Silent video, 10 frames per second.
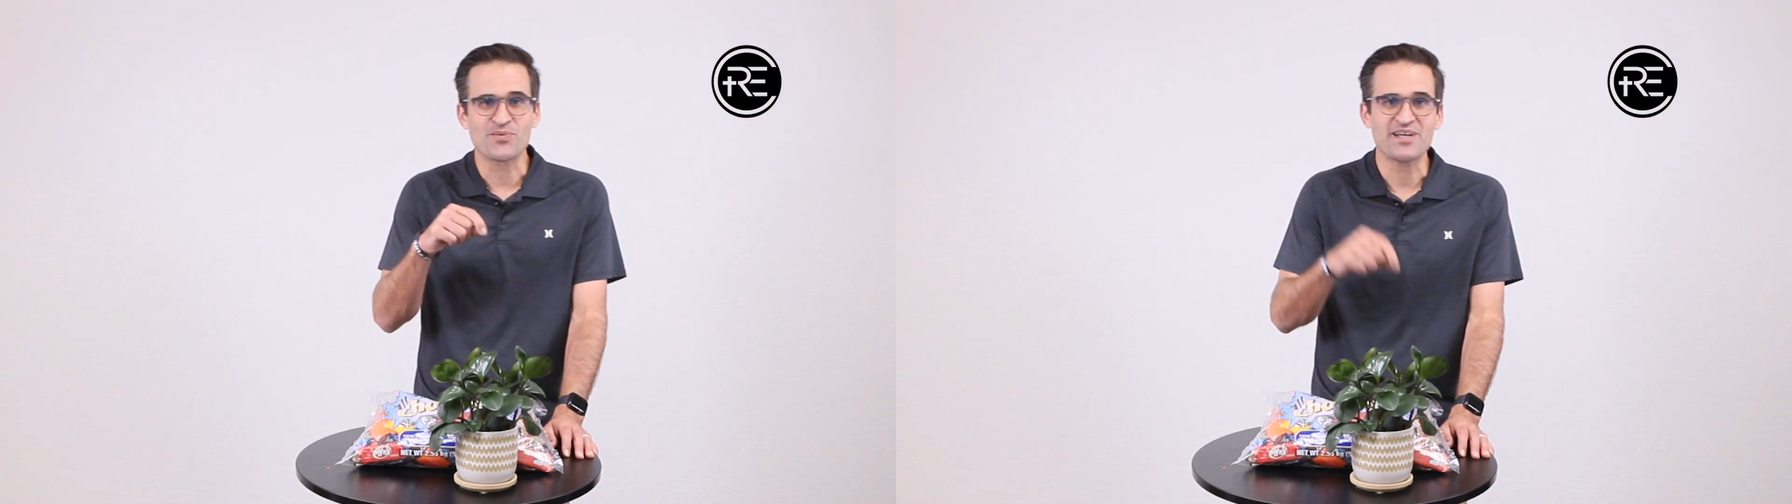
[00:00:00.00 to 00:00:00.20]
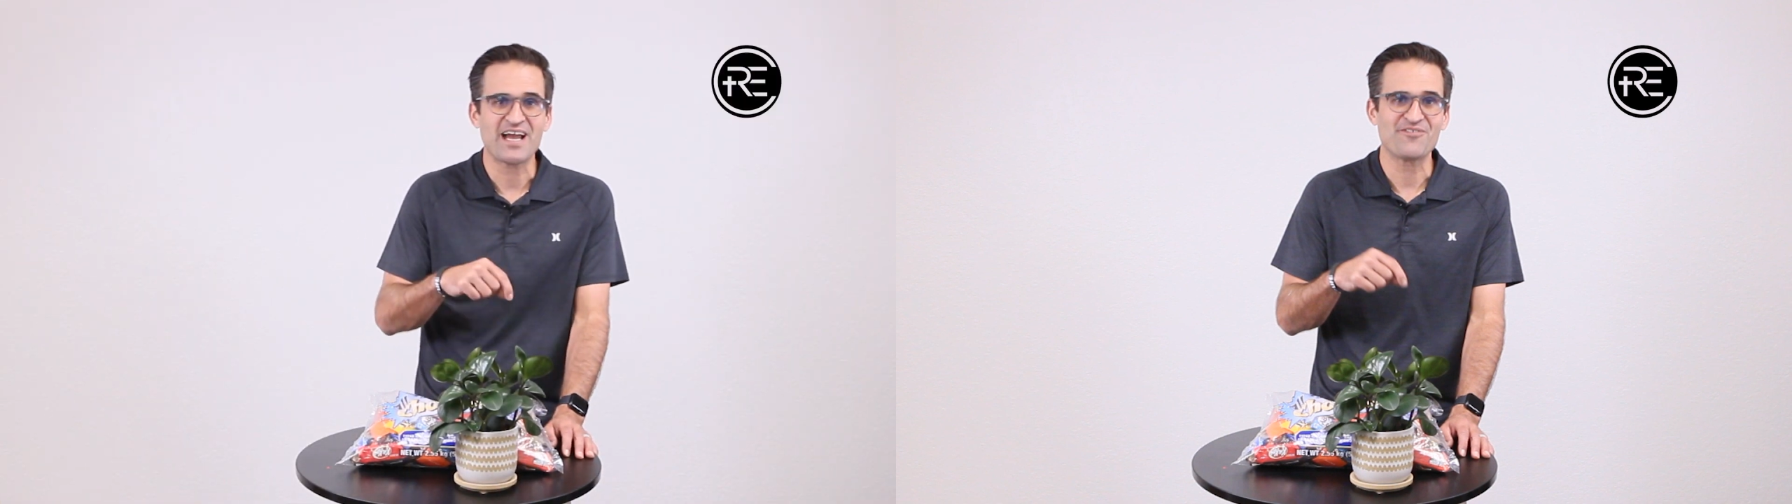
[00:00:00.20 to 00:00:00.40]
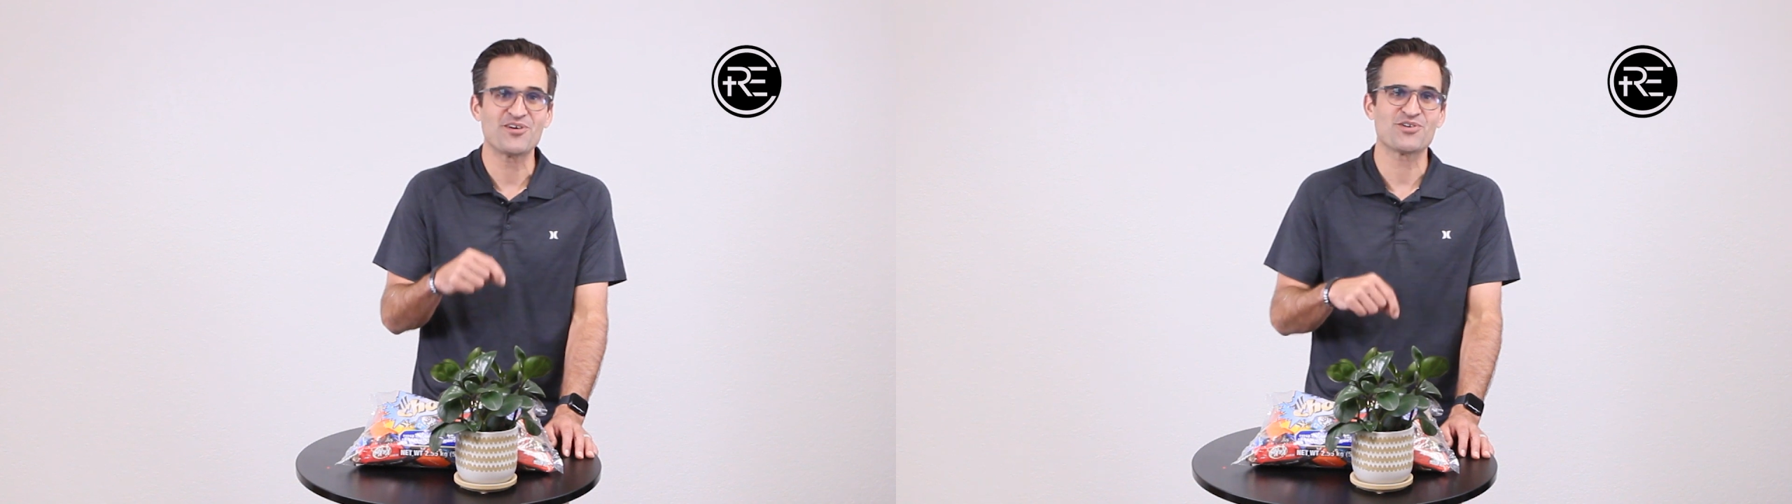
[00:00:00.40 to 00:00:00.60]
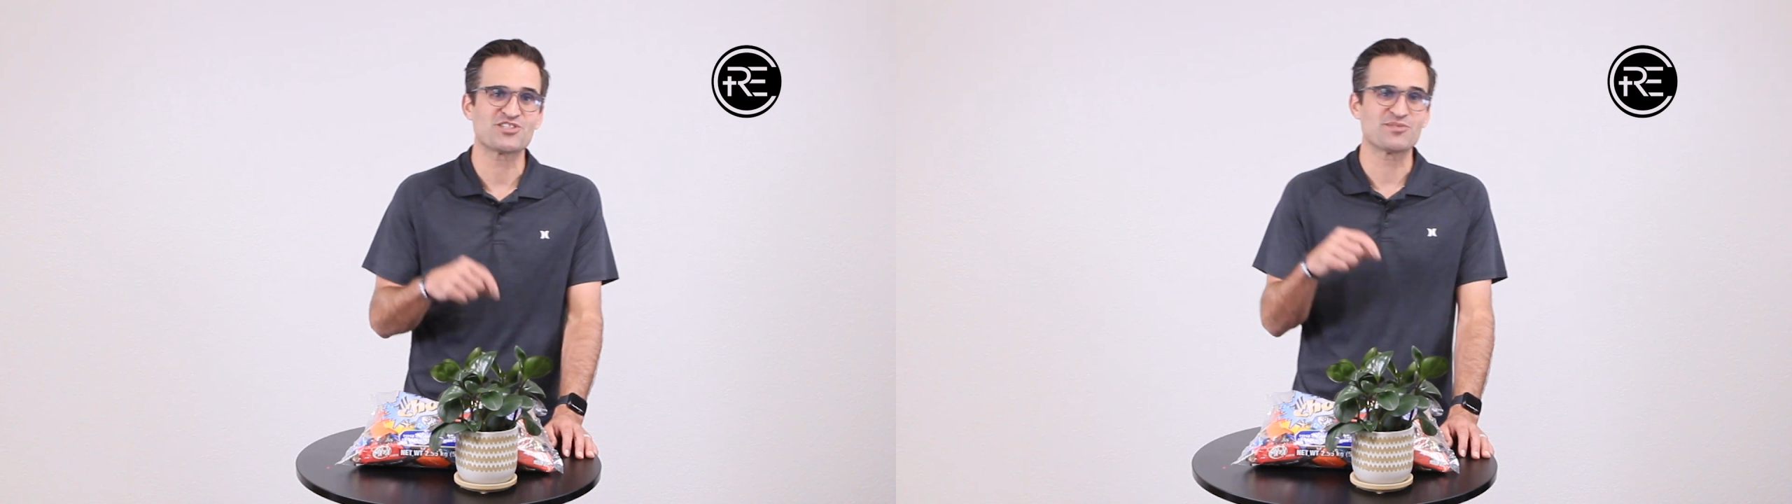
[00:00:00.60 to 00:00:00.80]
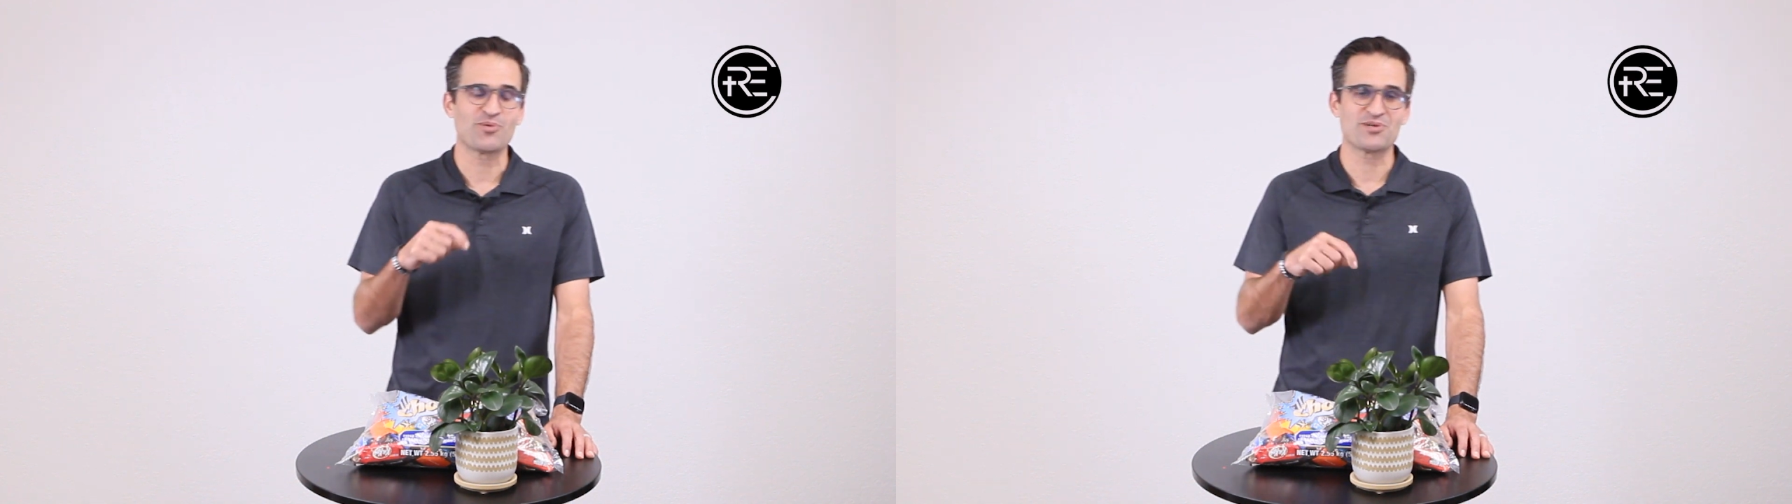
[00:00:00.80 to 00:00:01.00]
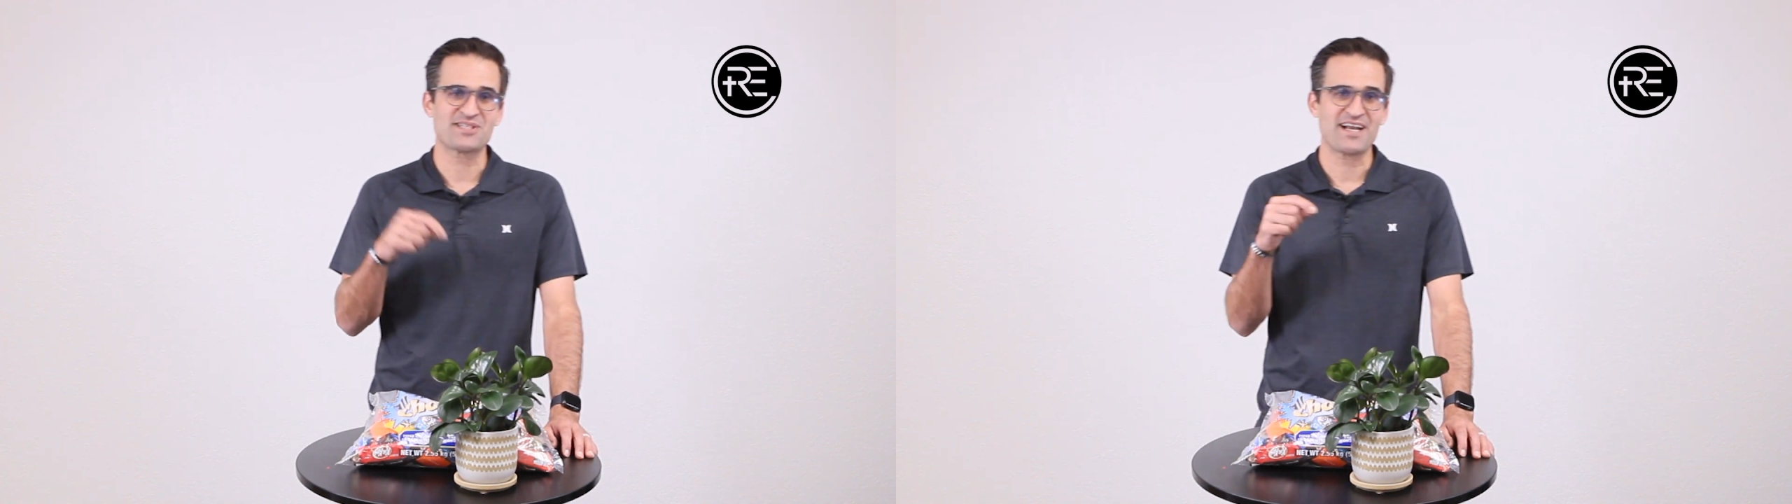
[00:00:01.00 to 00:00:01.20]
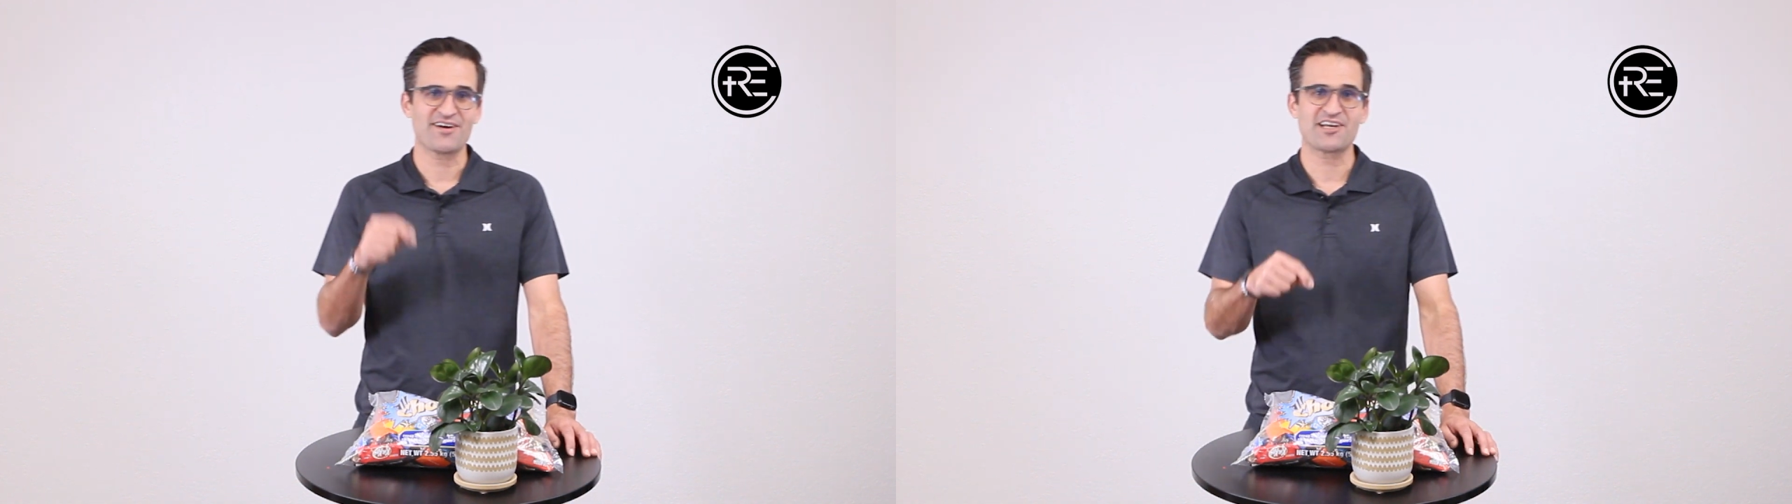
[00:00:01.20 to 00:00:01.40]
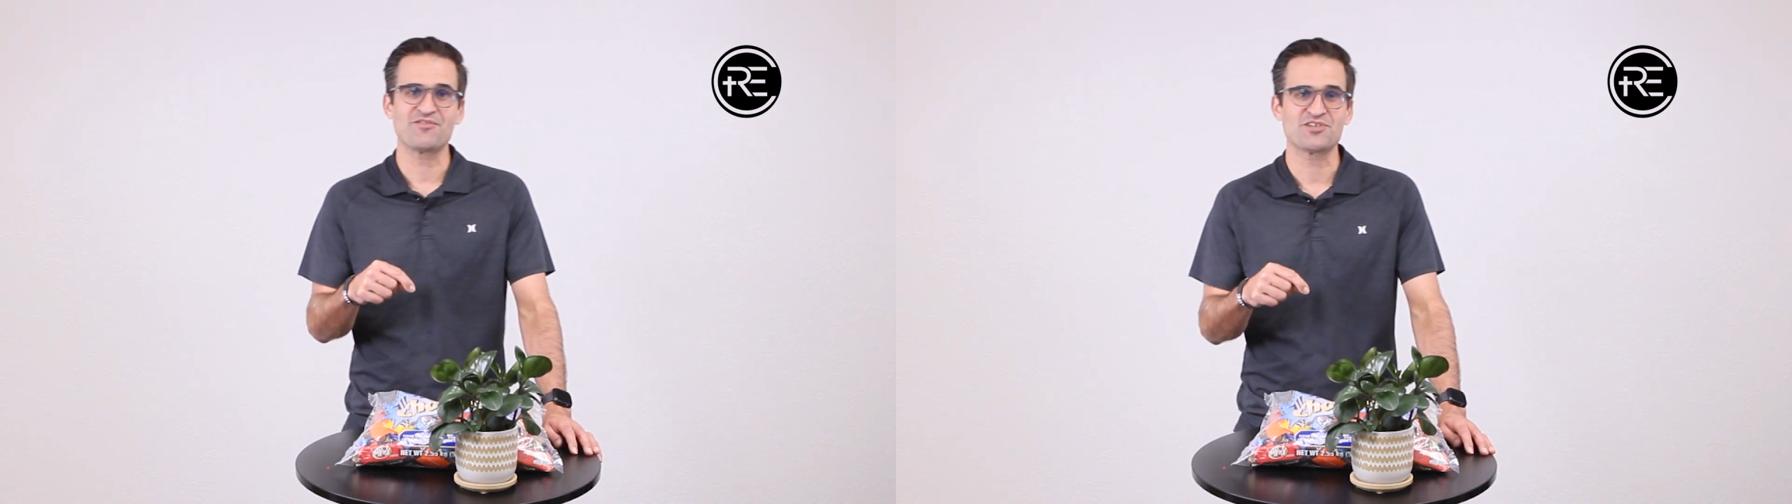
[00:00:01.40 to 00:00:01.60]
we have here that supports
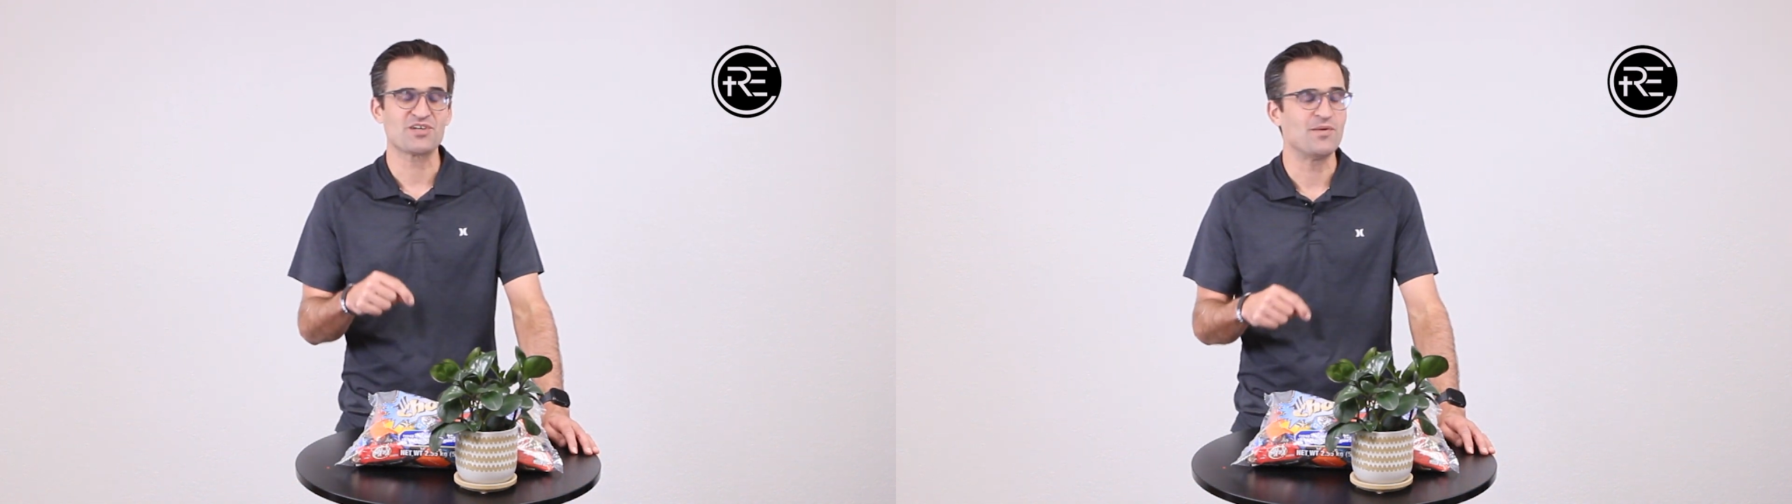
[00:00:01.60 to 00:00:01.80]
caregivers,